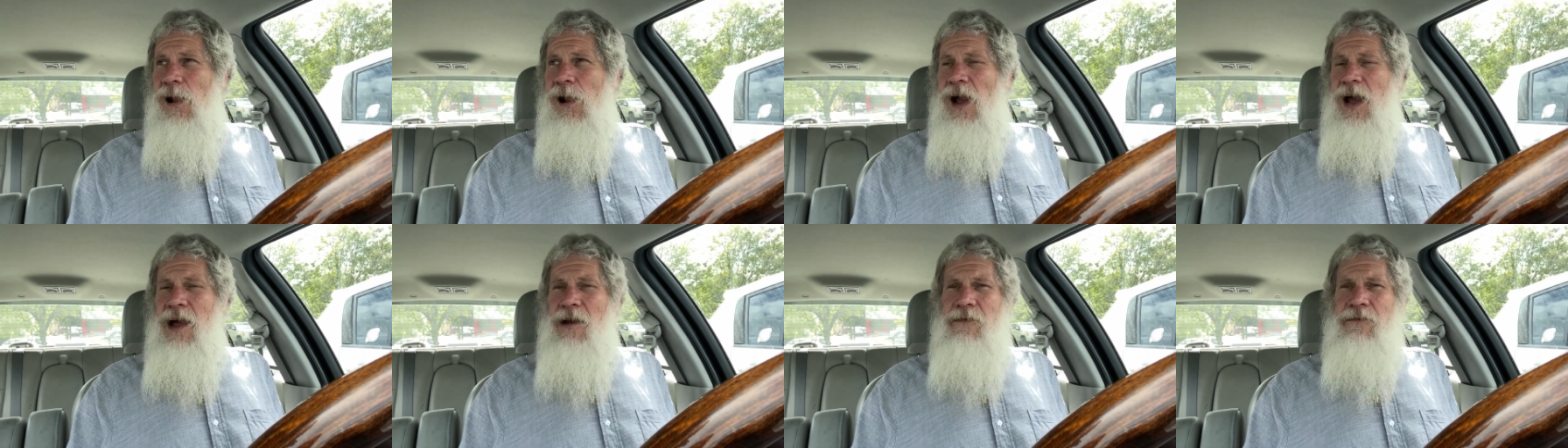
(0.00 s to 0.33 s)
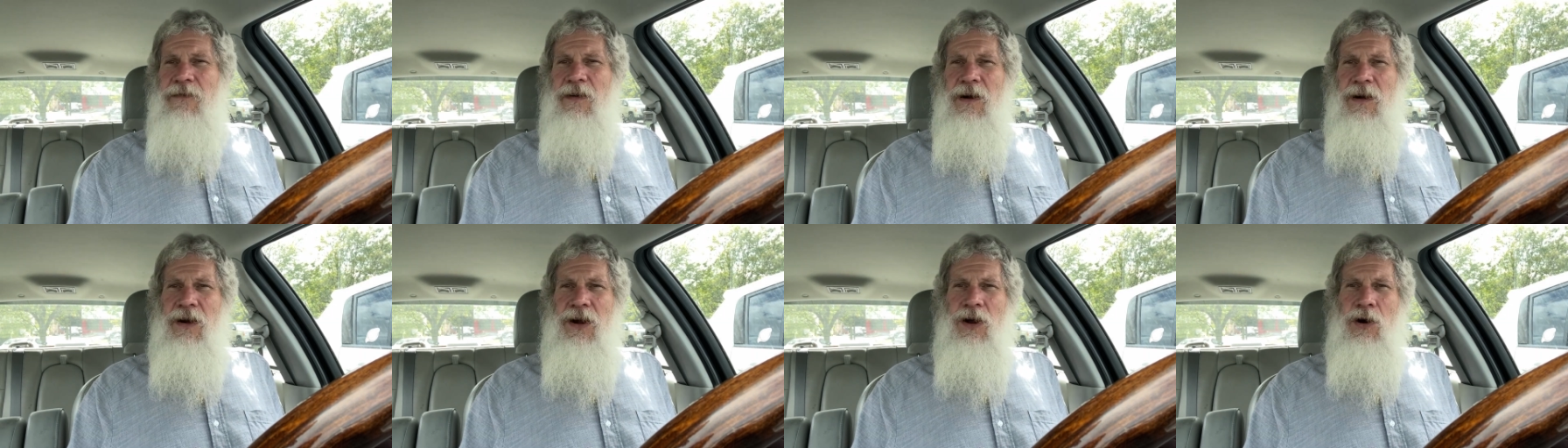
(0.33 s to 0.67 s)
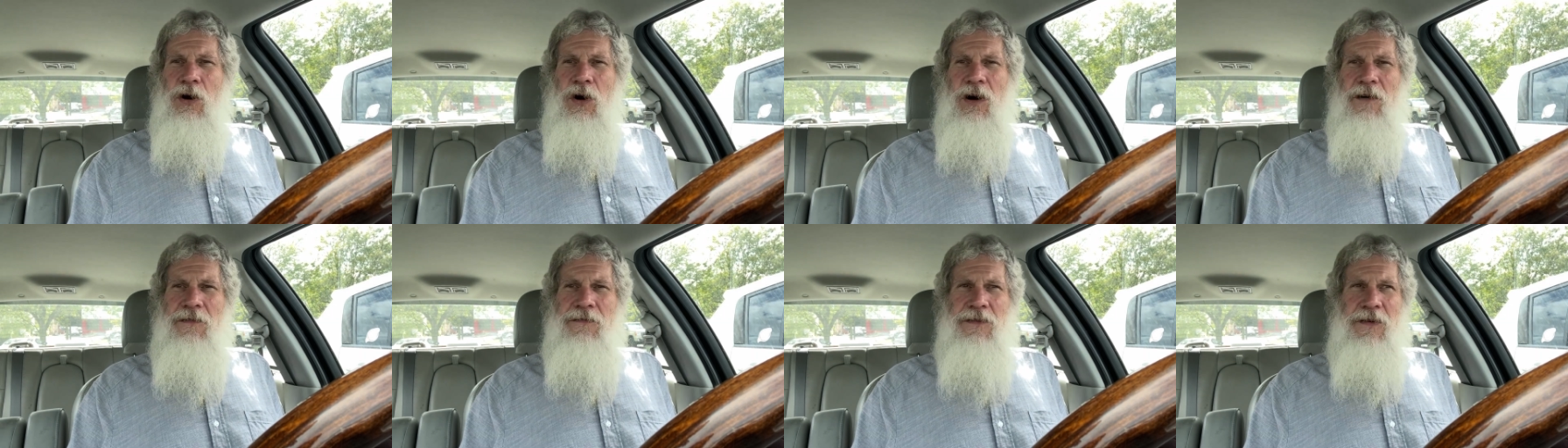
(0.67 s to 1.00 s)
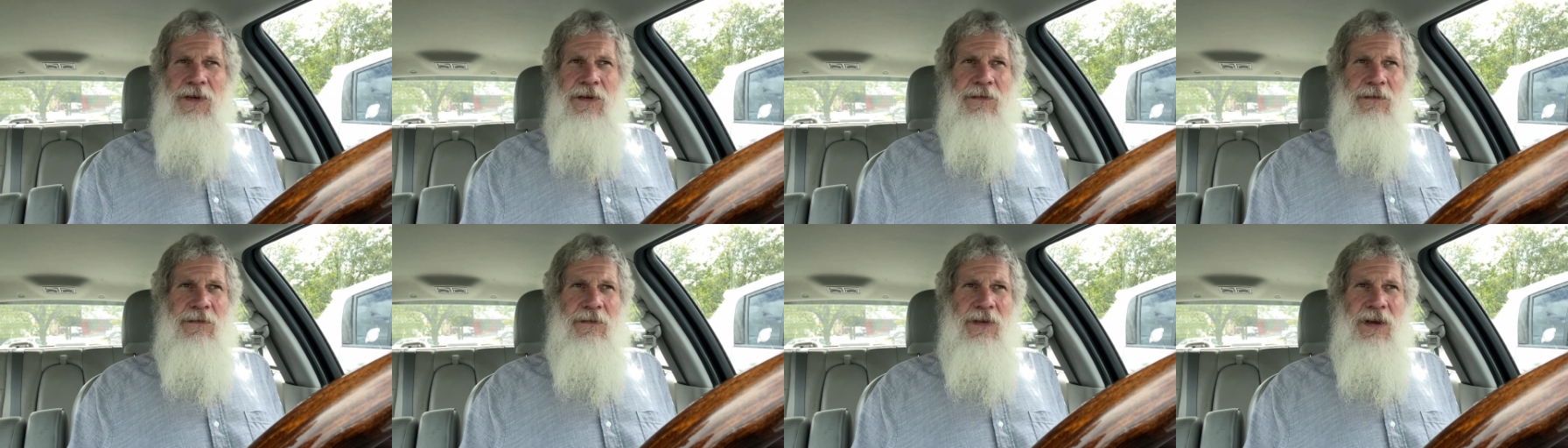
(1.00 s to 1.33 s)
and very
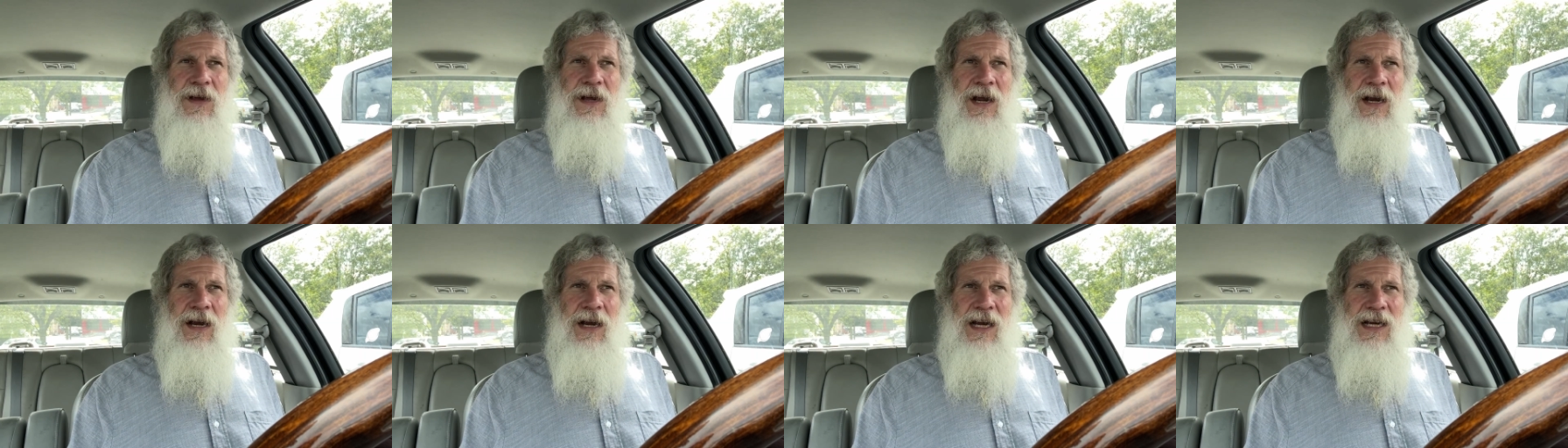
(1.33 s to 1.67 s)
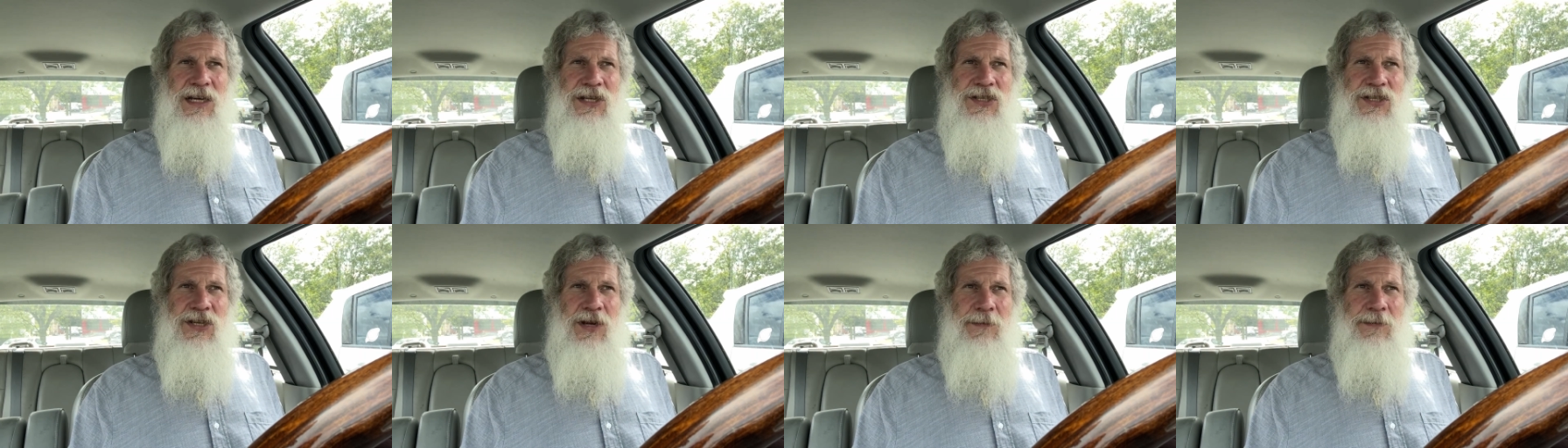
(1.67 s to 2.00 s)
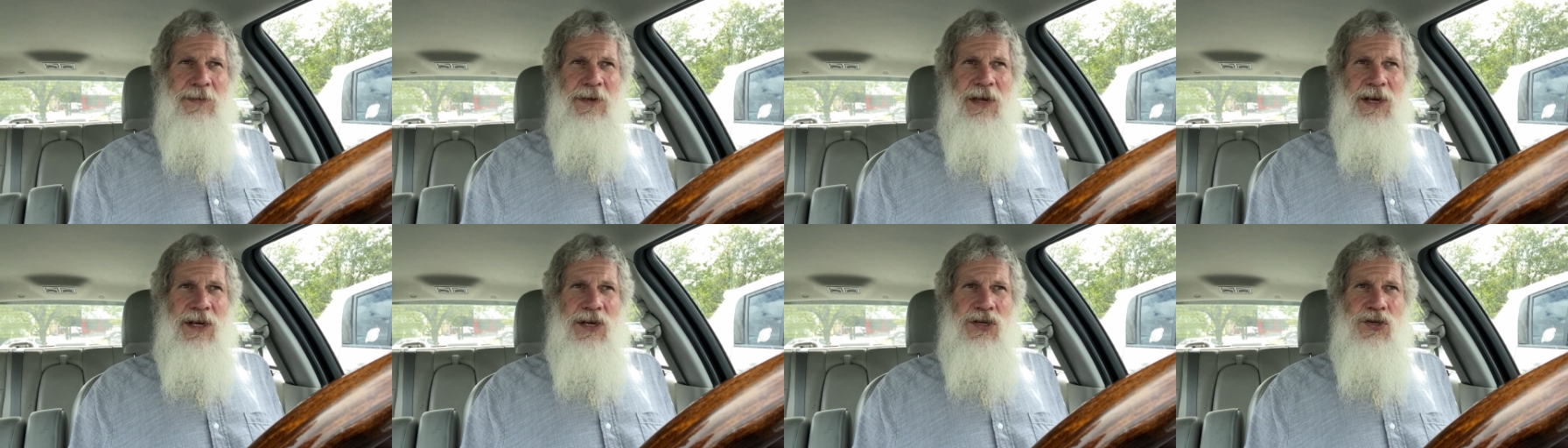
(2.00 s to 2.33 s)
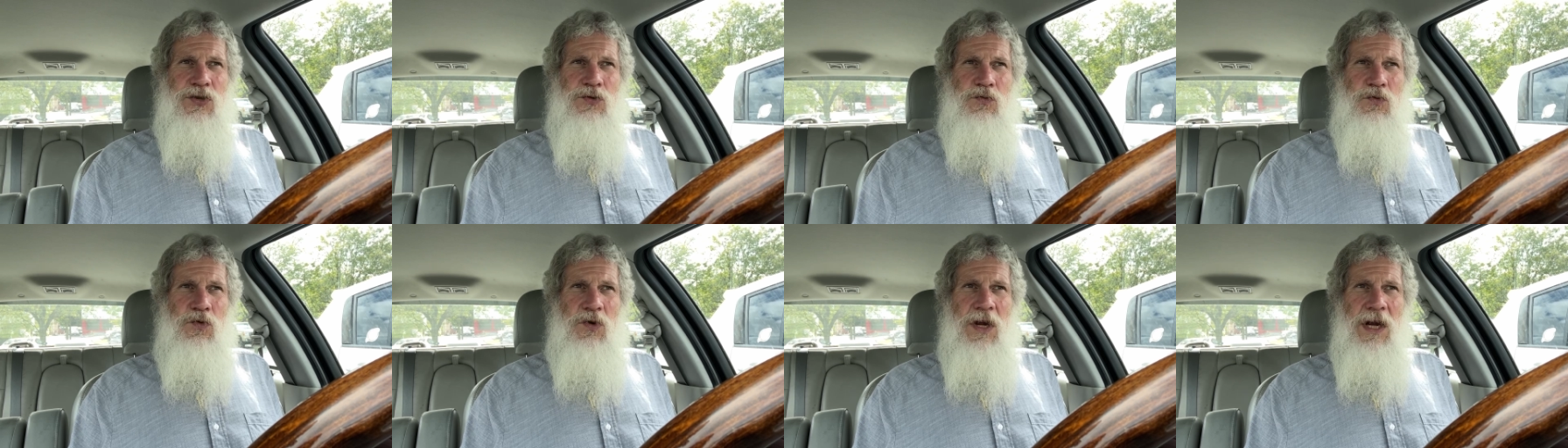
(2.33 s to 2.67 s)
often, unless something
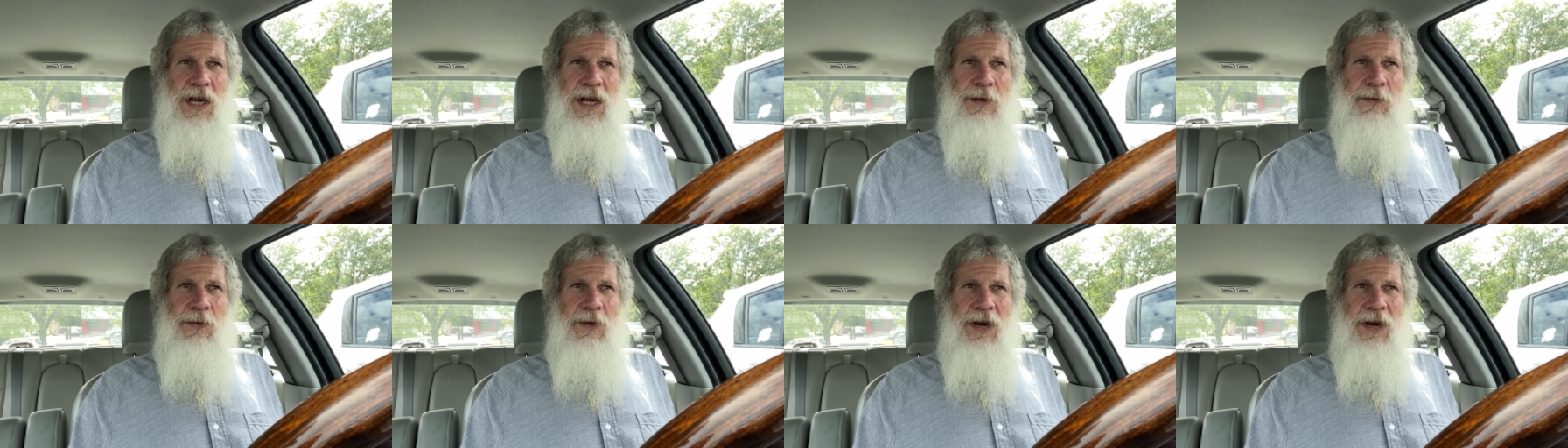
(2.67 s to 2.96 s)
is really,